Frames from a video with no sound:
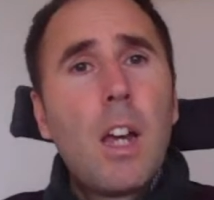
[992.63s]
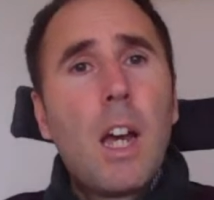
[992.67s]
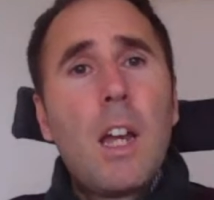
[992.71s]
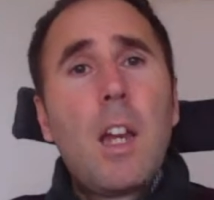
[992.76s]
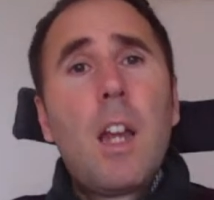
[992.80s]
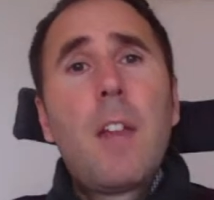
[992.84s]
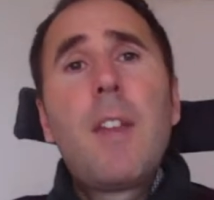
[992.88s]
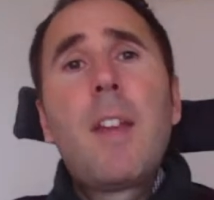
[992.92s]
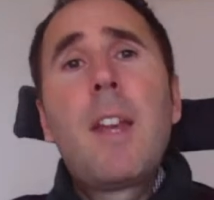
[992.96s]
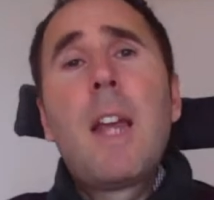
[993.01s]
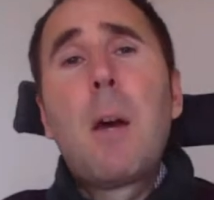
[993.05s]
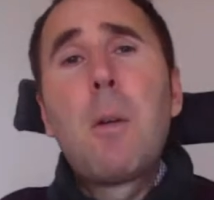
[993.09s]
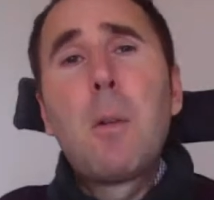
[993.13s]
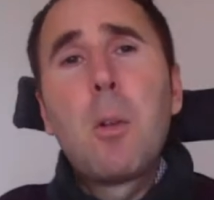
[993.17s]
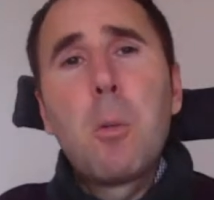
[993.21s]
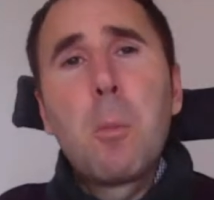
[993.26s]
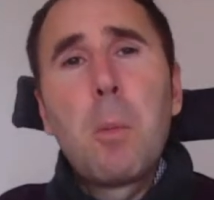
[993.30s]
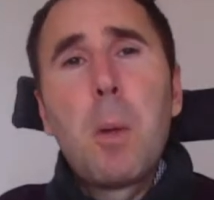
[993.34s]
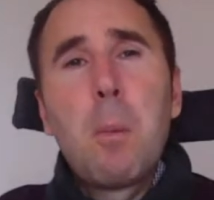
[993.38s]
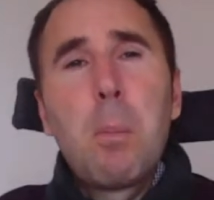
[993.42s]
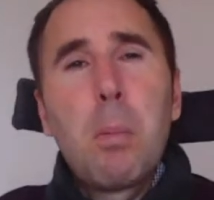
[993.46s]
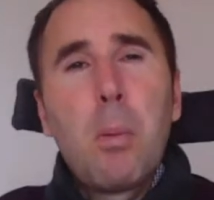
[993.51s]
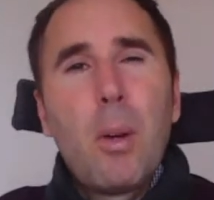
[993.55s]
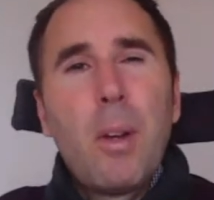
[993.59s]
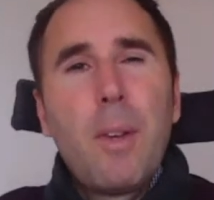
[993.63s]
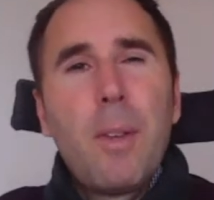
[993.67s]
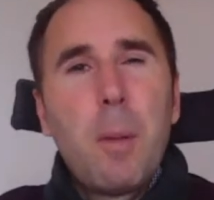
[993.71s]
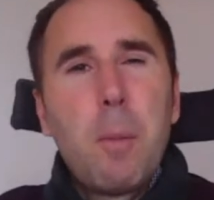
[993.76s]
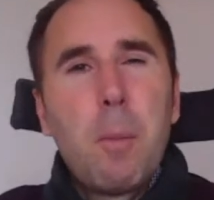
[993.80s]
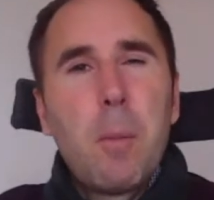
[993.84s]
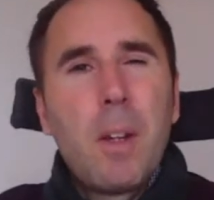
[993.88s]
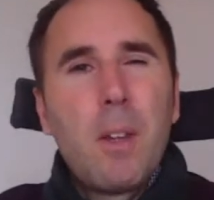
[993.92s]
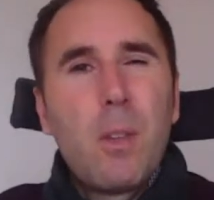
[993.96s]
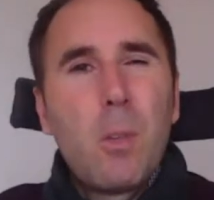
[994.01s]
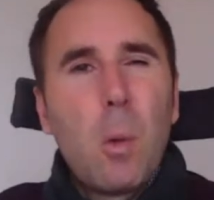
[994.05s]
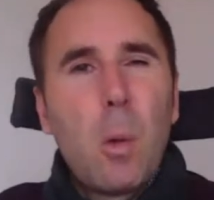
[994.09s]
And I think that was my point, that
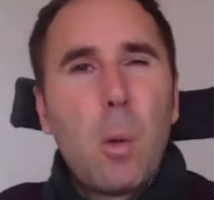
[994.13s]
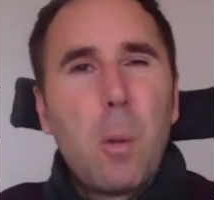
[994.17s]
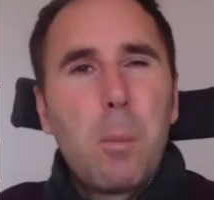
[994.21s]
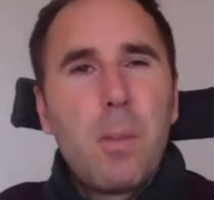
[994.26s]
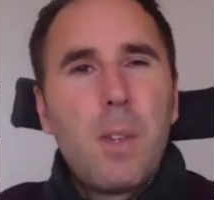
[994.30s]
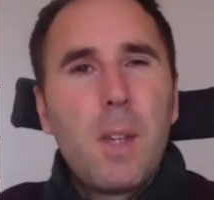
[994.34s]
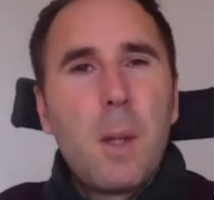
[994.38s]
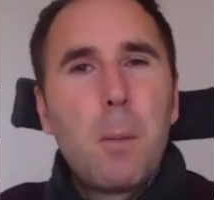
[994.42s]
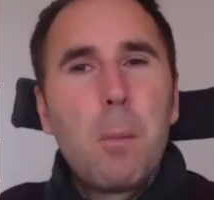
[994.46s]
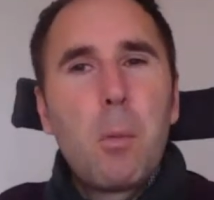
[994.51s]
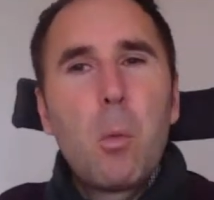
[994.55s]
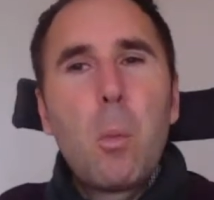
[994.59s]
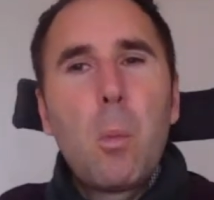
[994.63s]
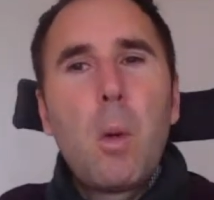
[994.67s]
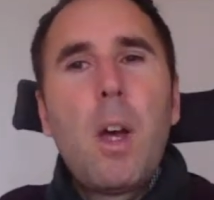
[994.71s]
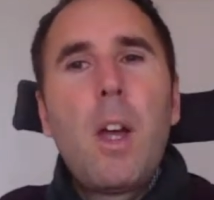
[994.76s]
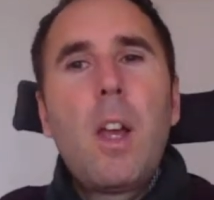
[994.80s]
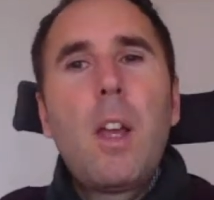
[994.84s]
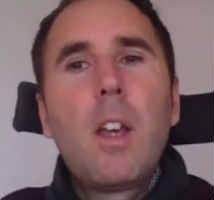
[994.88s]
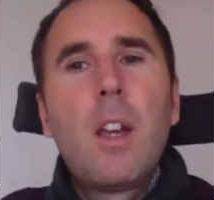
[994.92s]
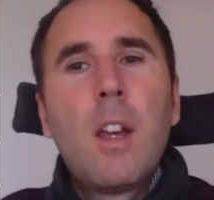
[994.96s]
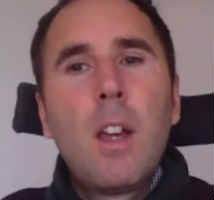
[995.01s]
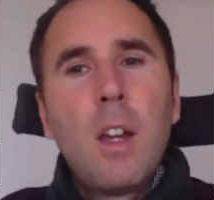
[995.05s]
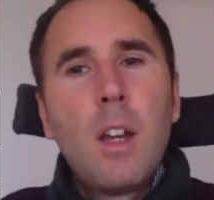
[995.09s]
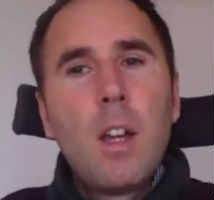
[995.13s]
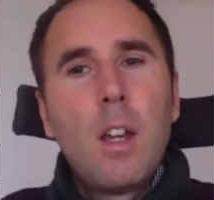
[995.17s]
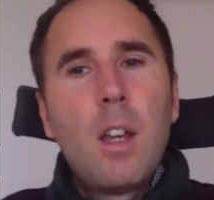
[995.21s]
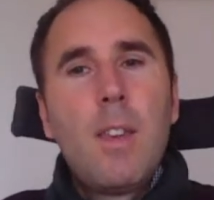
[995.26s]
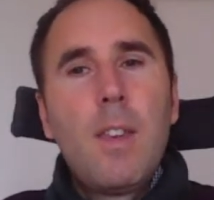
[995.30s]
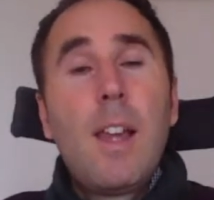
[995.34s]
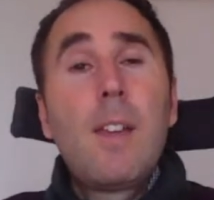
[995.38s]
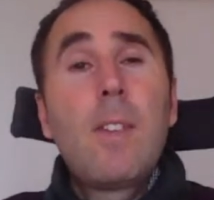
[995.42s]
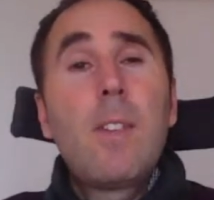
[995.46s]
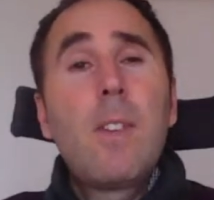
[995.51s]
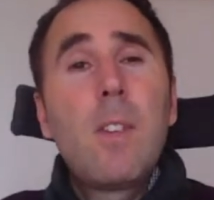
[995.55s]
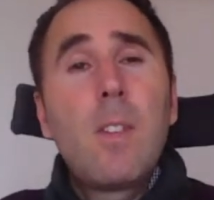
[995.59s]
my top tips weren't
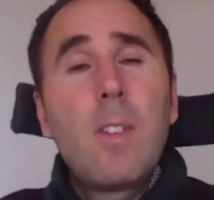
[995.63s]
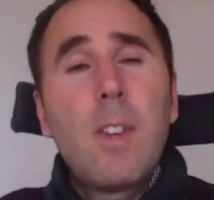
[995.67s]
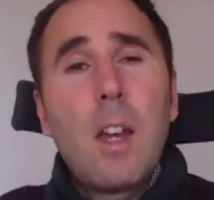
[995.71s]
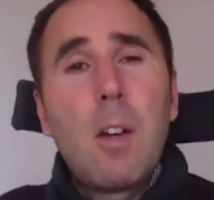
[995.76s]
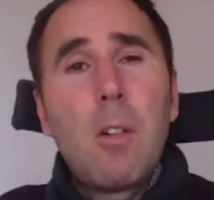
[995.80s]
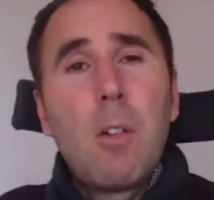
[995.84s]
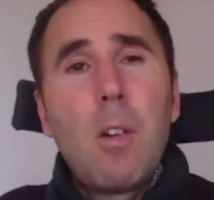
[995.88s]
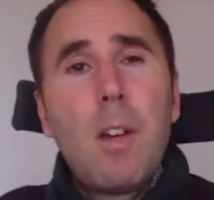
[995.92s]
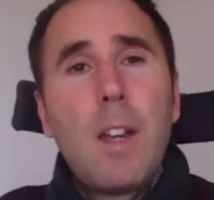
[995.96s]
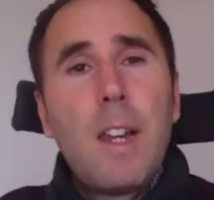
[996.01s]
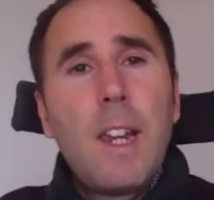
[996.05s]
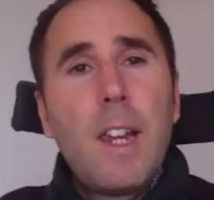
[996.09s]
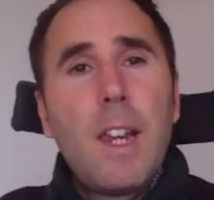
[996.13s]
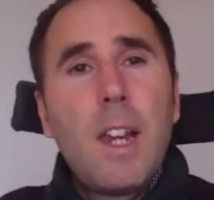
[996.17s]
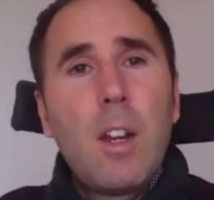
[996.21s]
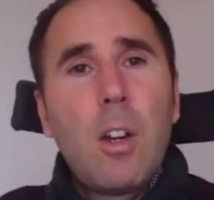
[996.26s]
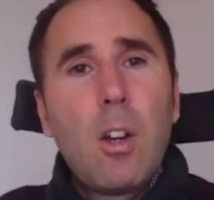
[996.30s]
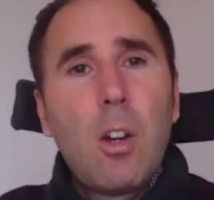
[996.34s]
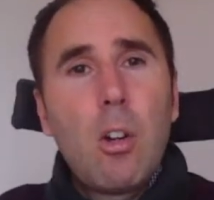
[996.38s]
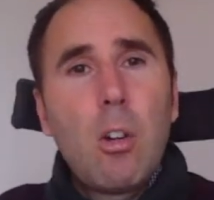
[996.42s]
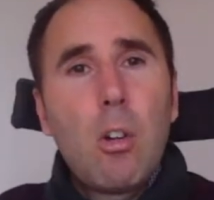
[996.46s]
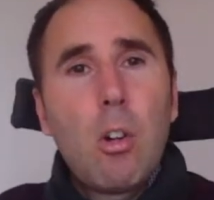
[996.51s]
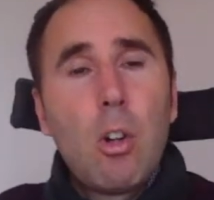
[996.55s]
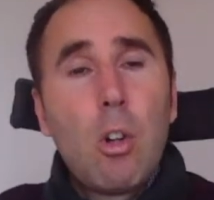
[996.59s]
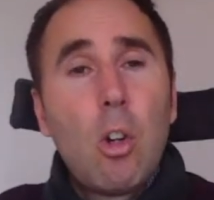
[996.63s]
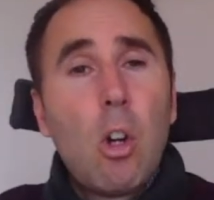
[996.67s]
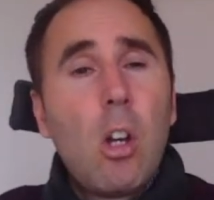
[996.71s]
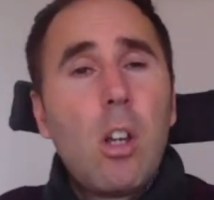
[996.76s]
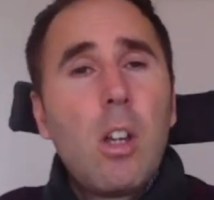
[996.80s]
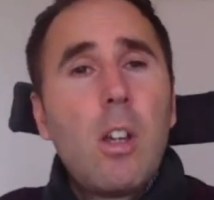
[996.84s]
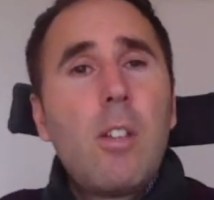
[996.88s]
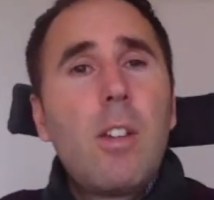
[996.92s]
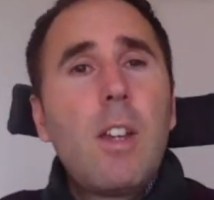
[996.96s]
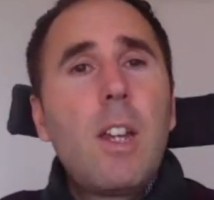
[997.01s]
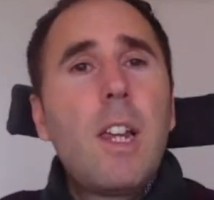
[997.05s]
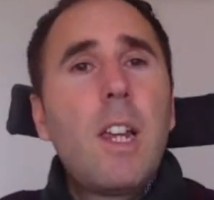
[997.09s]
necessarily in a
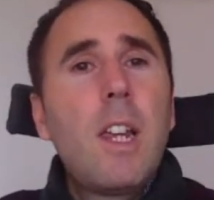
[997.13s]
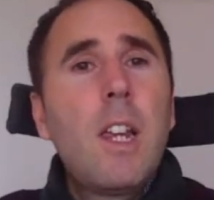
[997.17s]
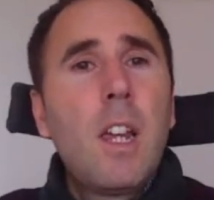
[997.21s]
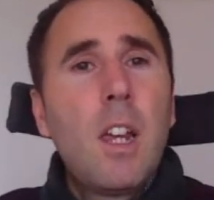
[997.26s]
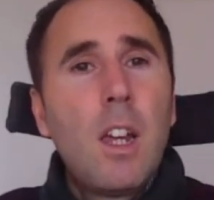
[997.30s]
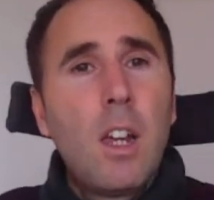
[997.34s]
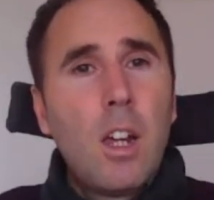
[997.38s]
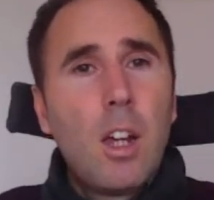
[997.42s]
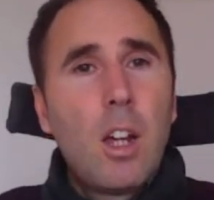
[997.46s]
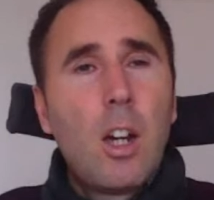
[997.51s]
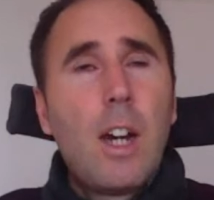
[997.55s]
chronology.